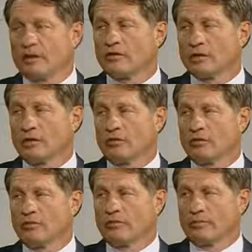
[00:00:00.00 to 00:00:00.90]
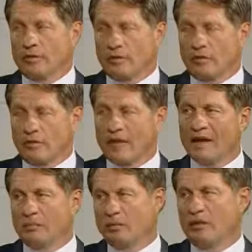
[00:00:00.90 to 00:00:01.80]
So from
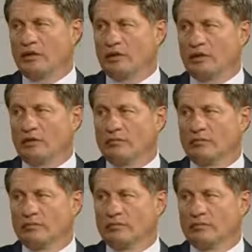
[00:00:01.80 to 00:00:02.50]
that point on,